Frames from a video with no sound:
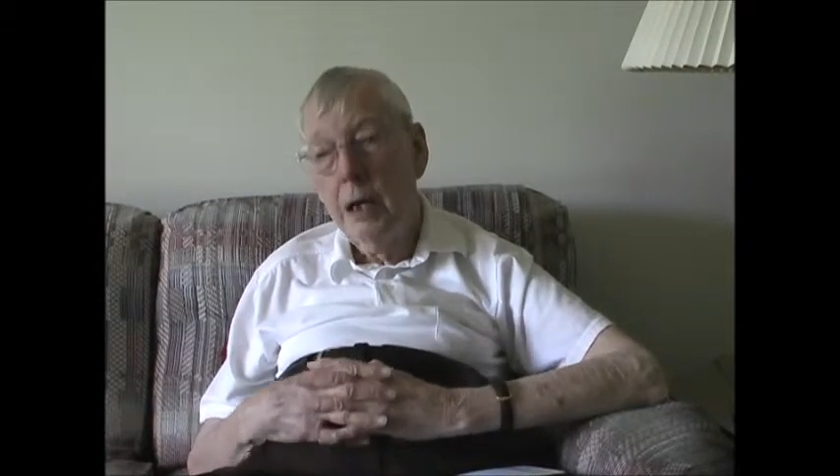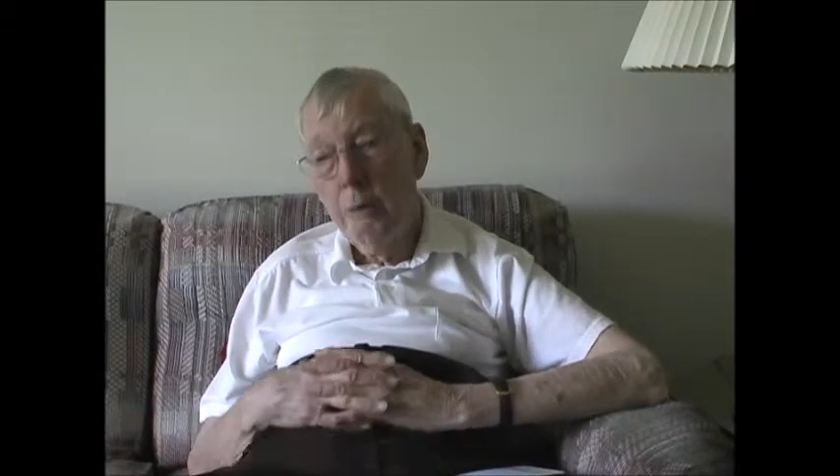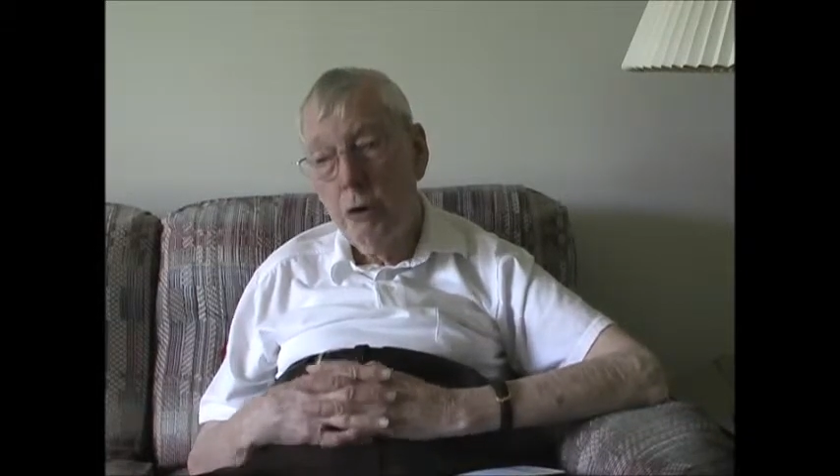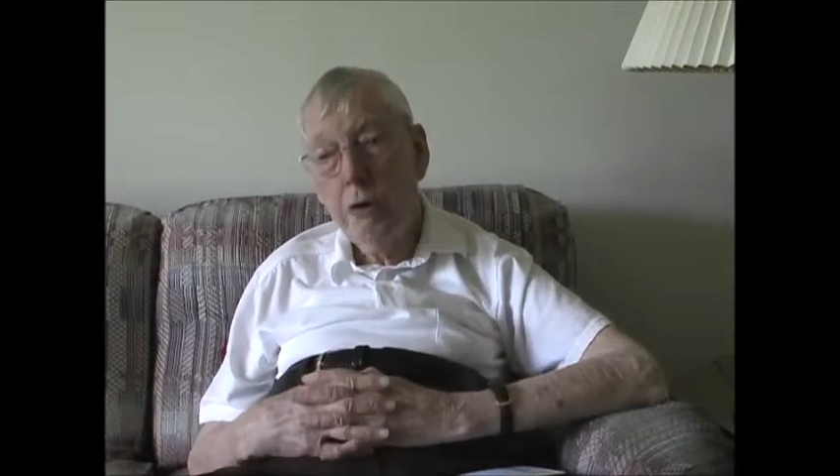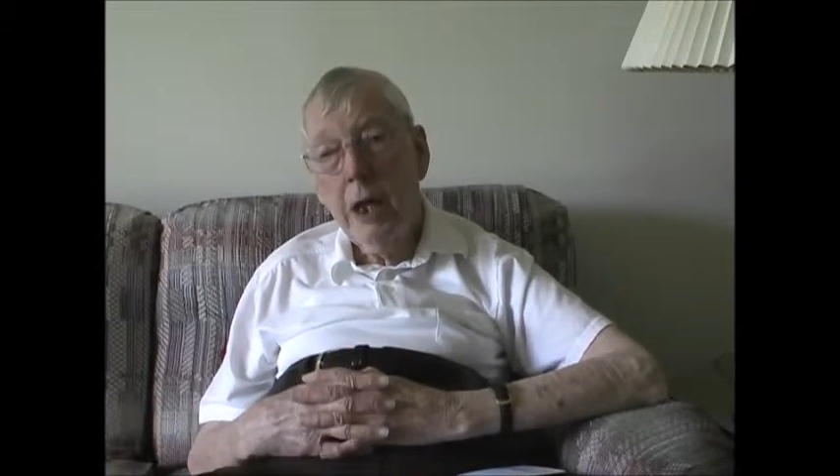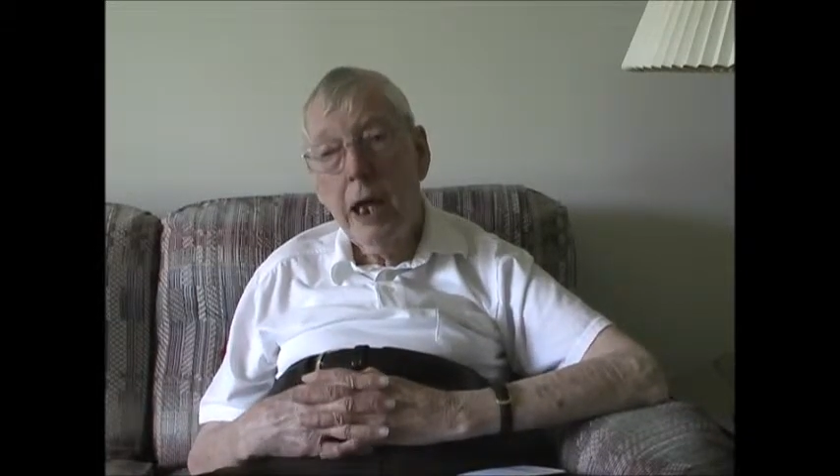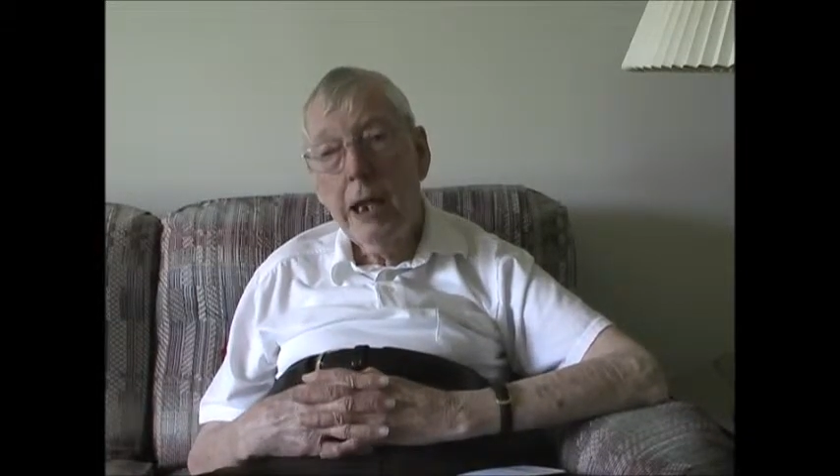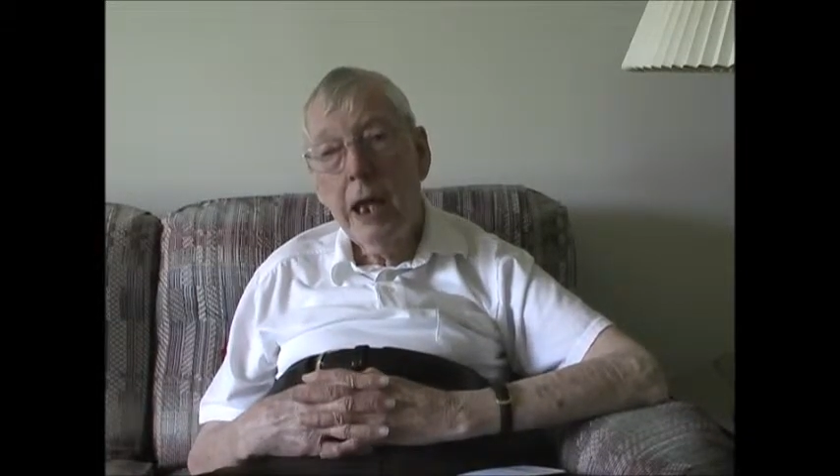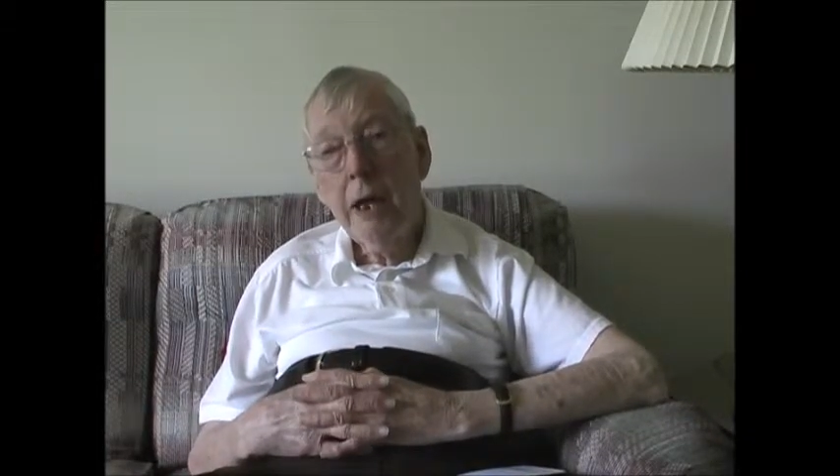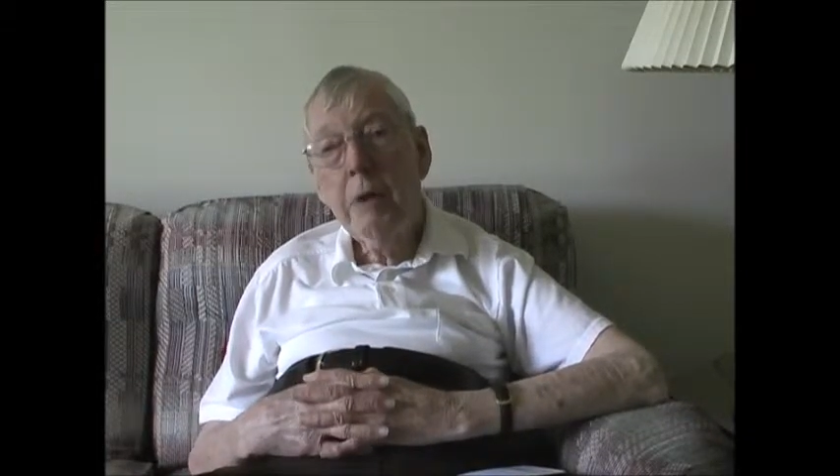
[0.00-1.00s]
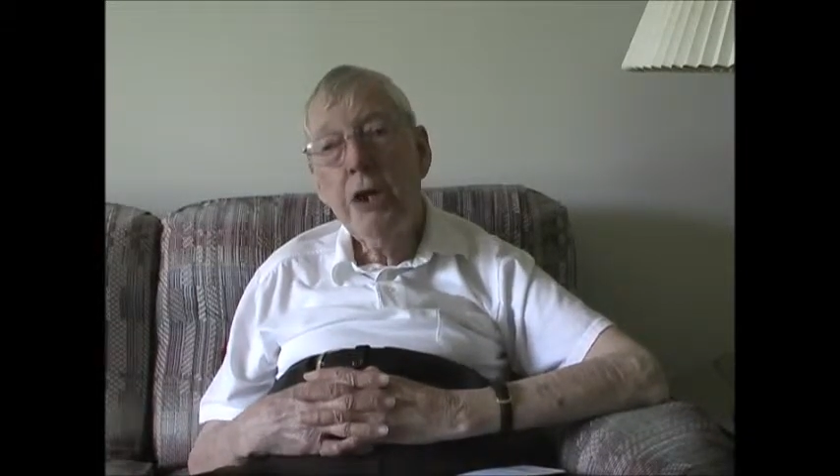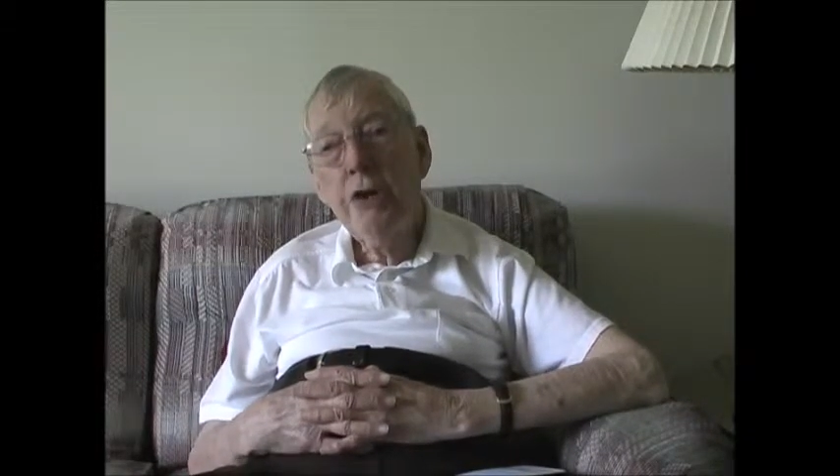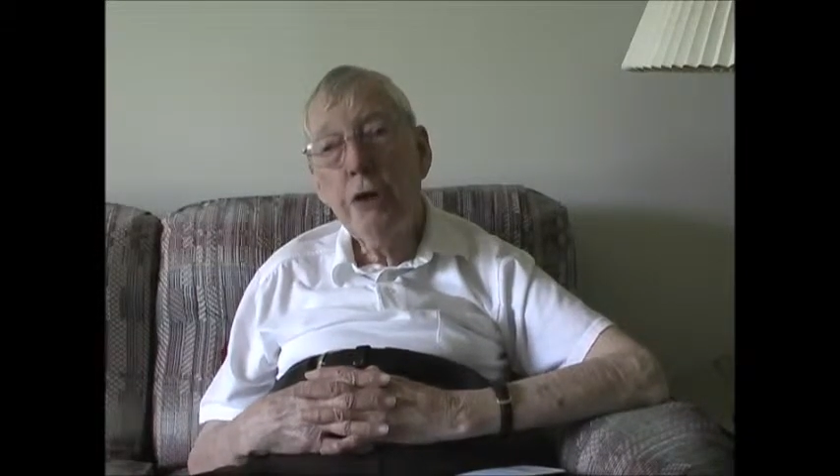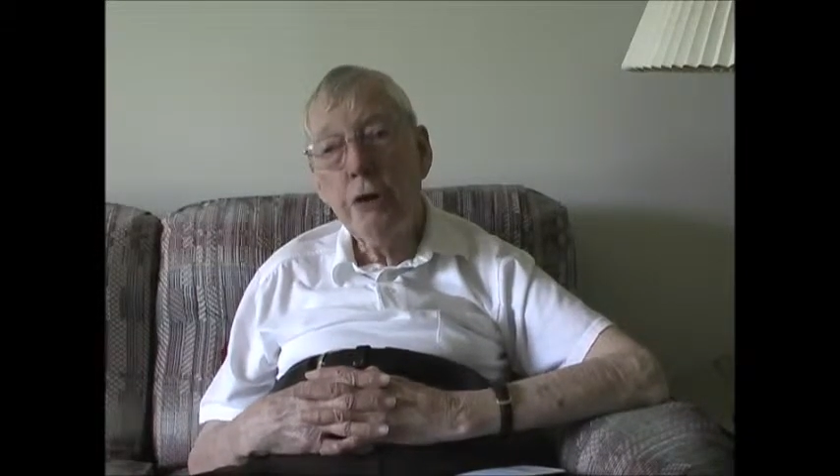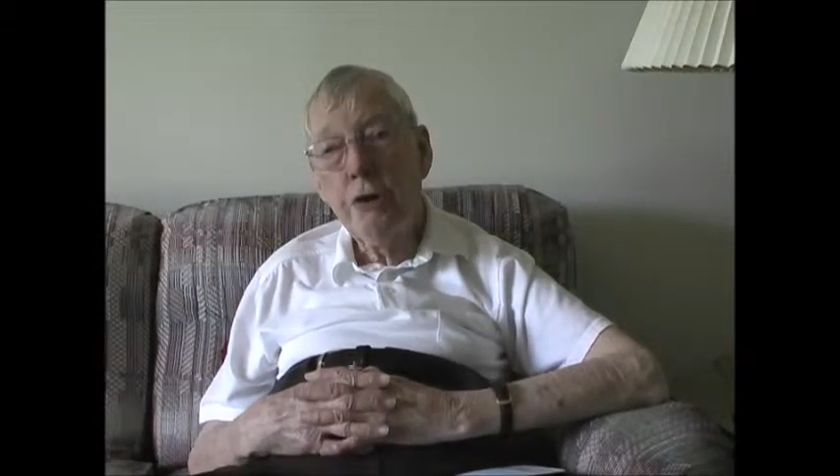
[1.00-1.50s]
Brookline ME
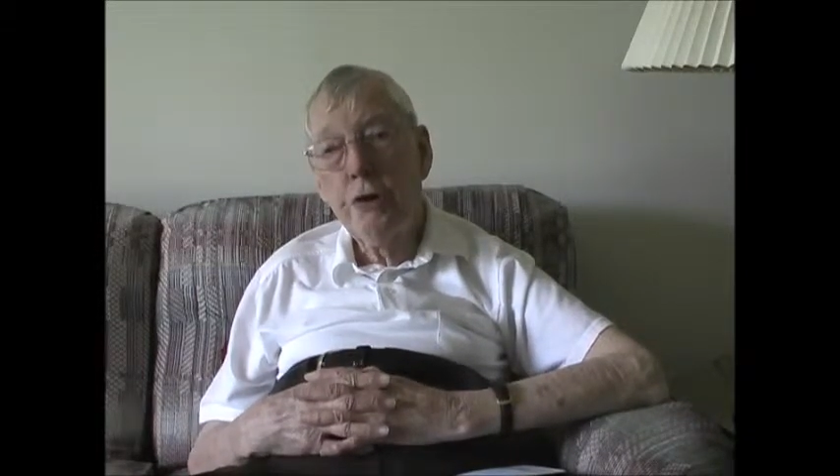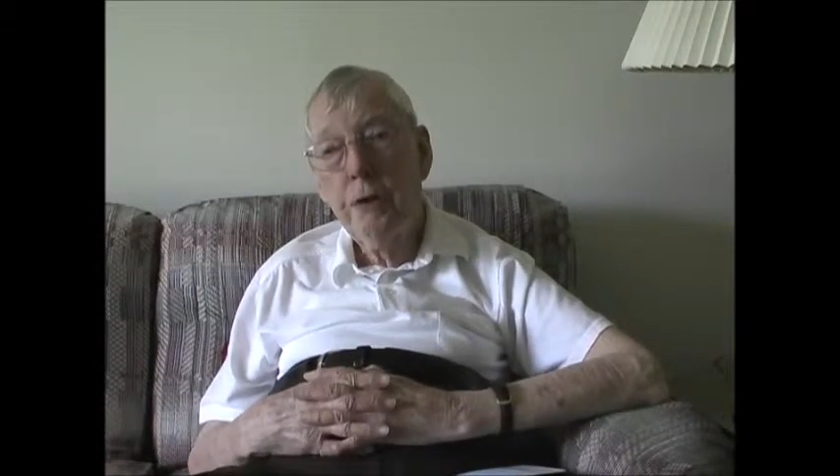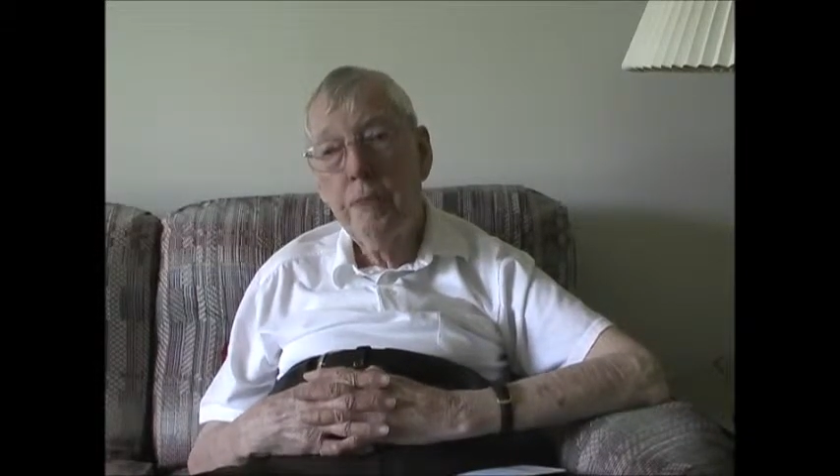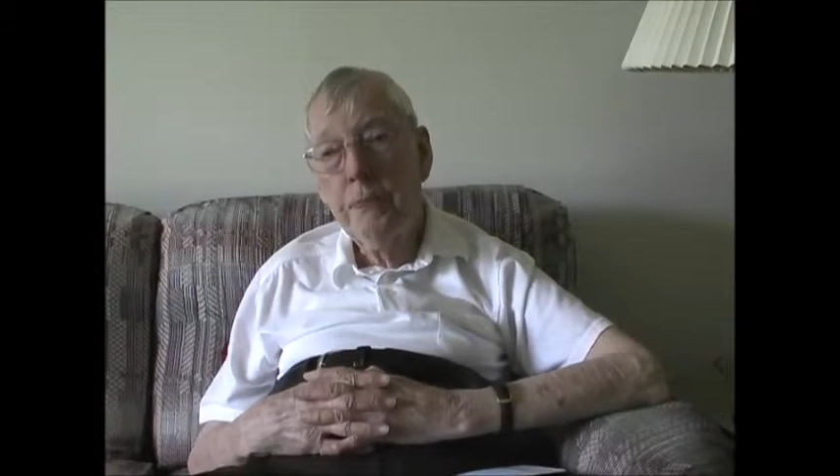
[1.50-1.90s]
Church.